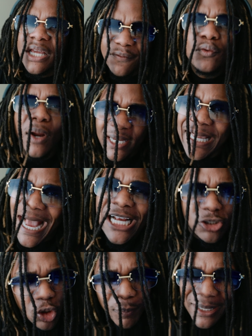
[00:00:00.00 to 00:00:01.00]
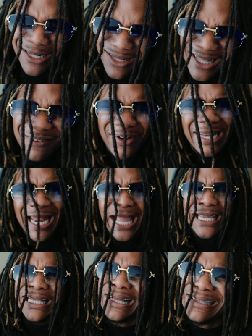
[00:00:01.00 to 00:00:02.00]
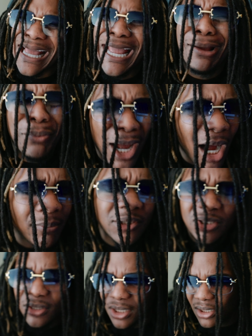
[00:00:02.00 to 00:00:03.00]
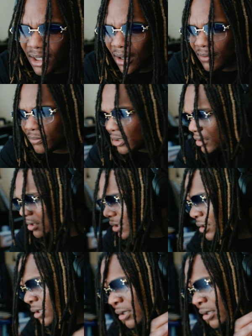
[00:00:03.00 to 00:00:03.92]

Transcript: If you like Cash Cobain, leave a like in the damn comments right now, brother.